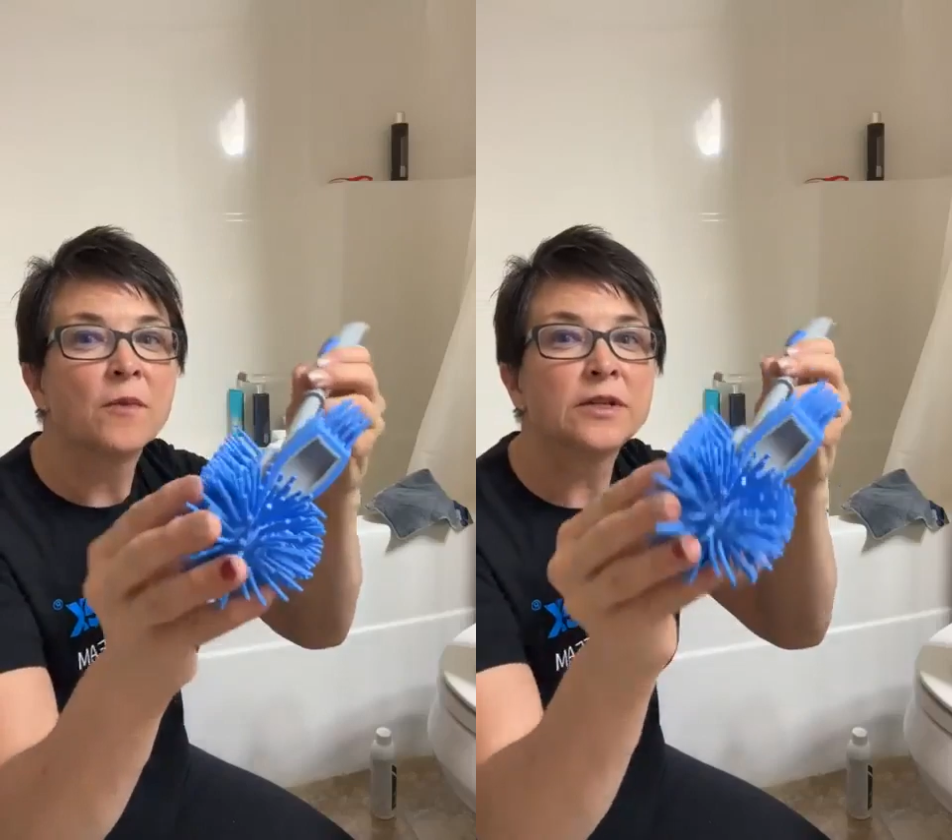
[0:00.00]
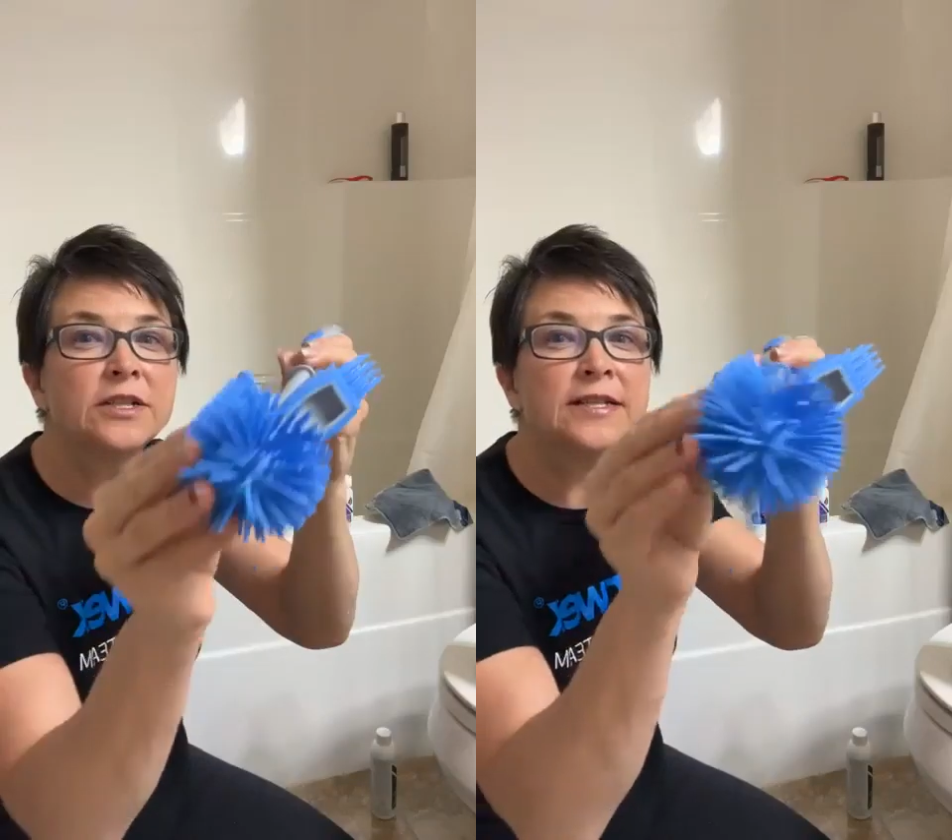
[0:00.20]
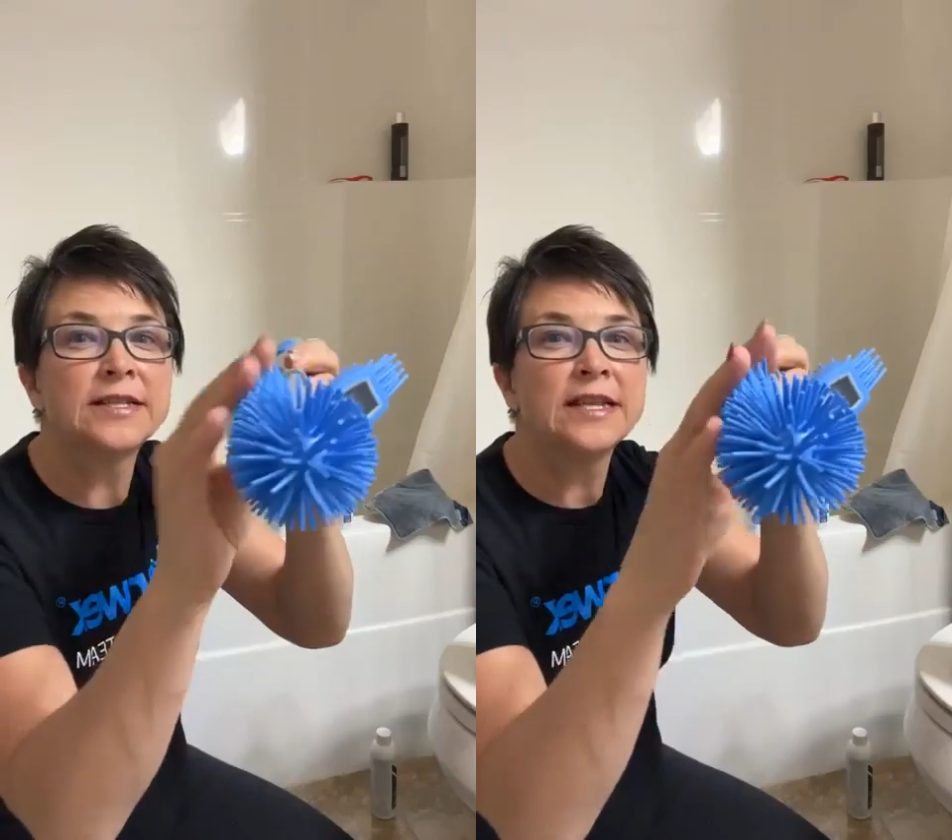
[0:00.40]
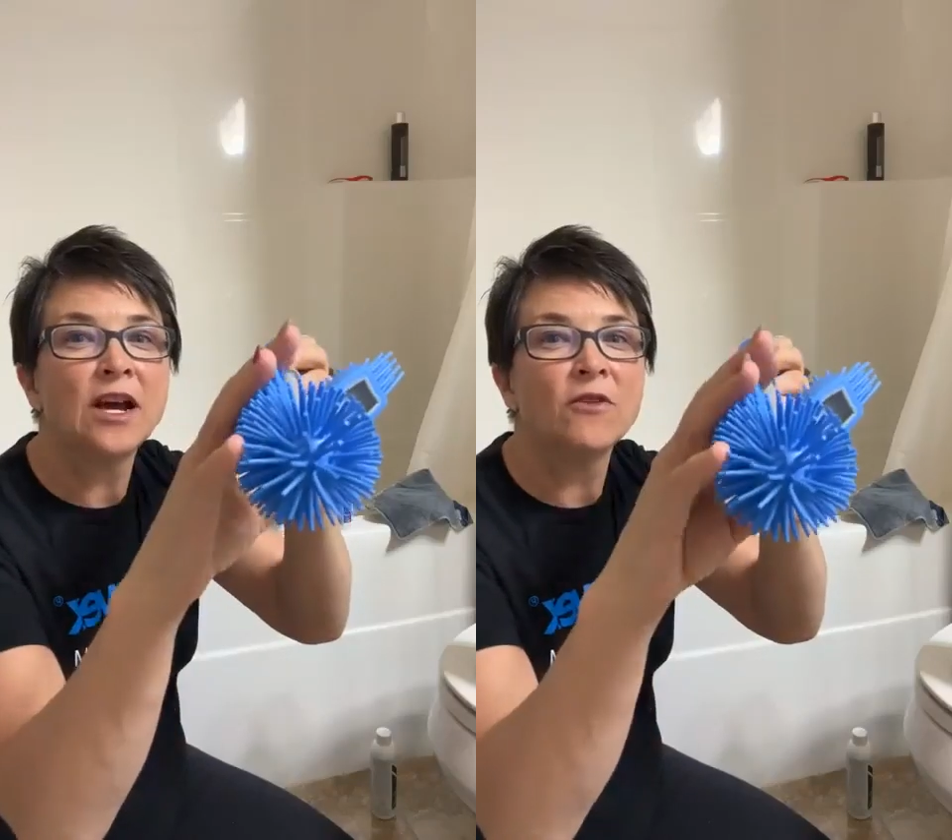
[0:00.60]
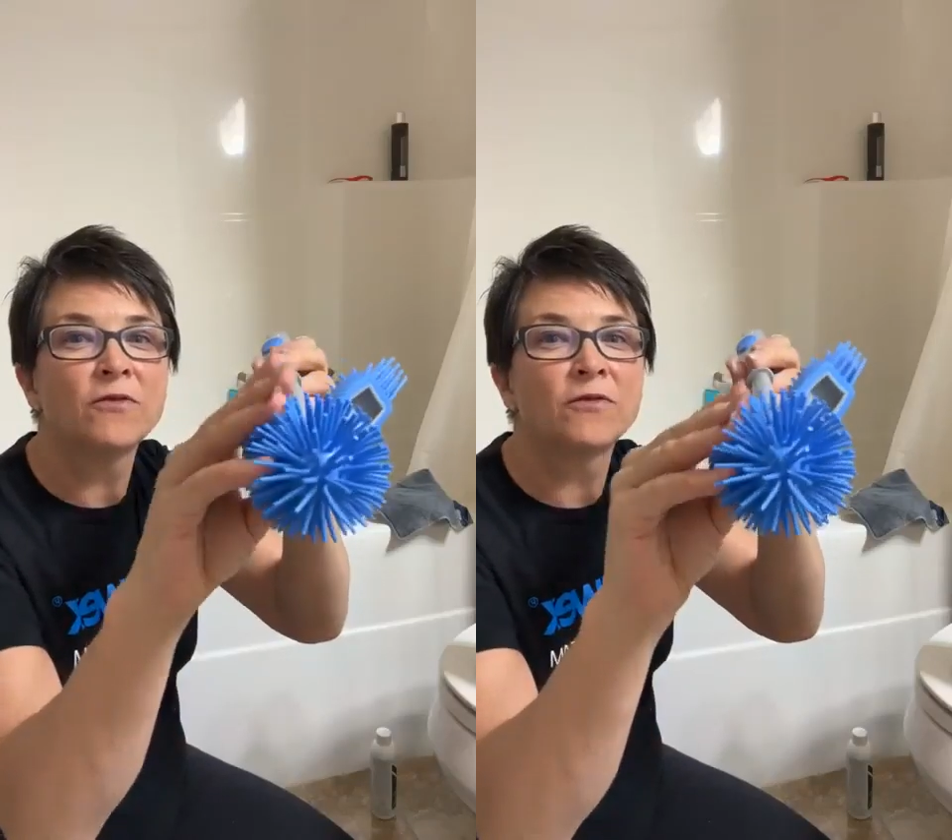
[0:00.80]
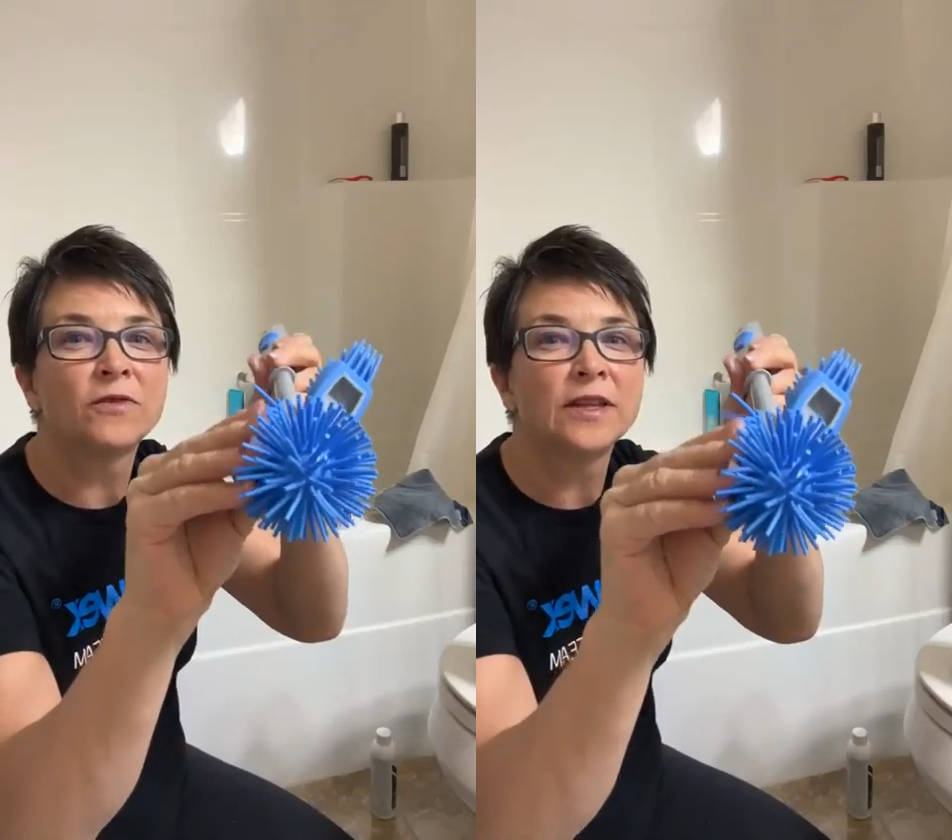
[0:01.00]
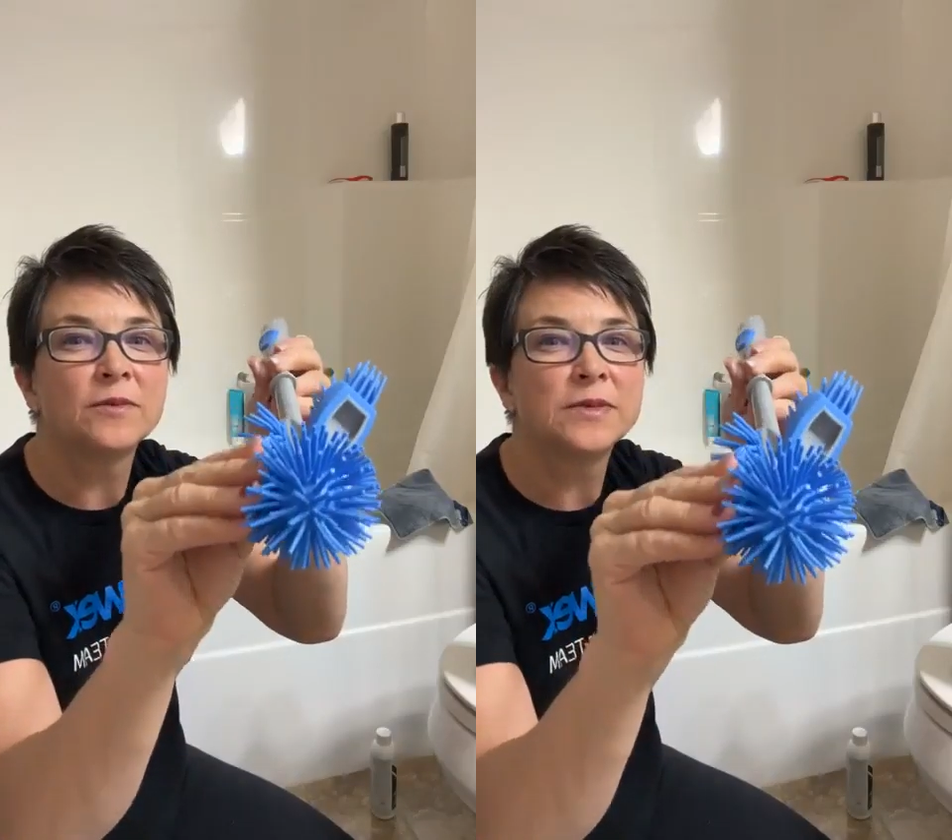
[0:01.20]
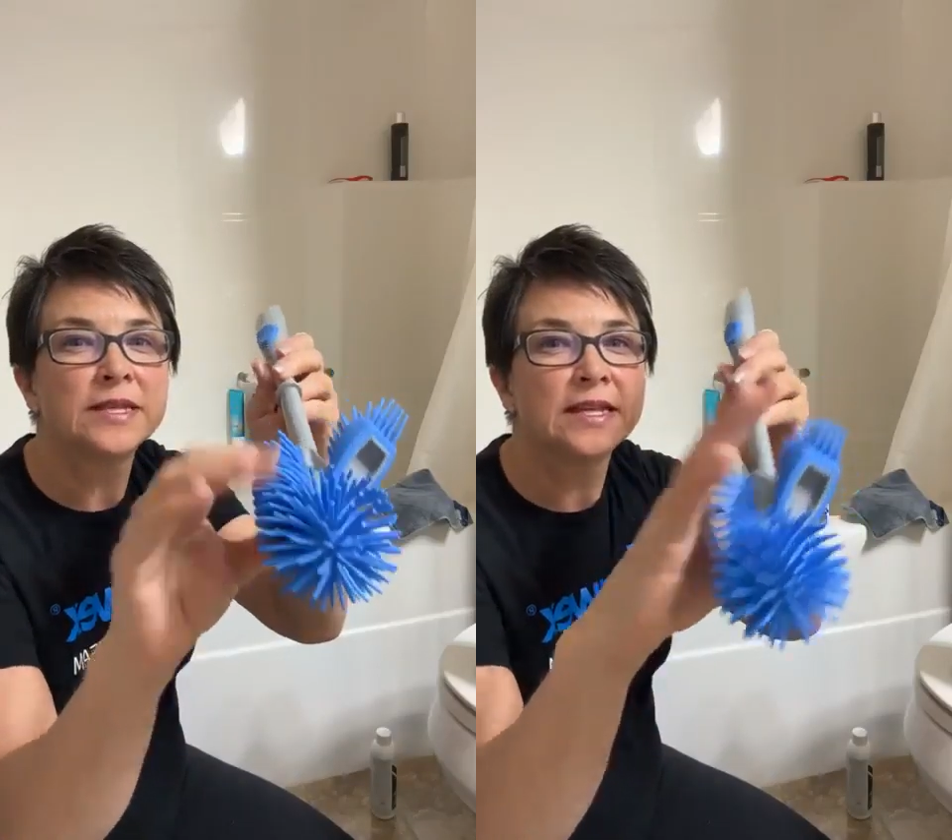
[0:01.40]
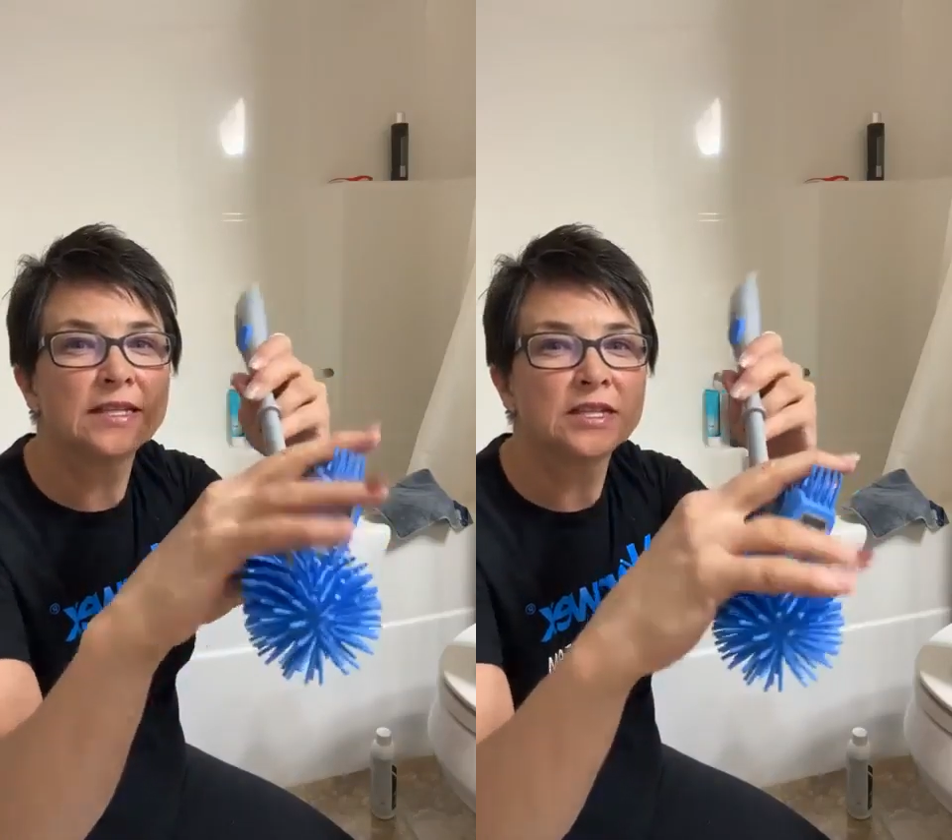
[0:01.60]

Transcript: But do you see how flimsy and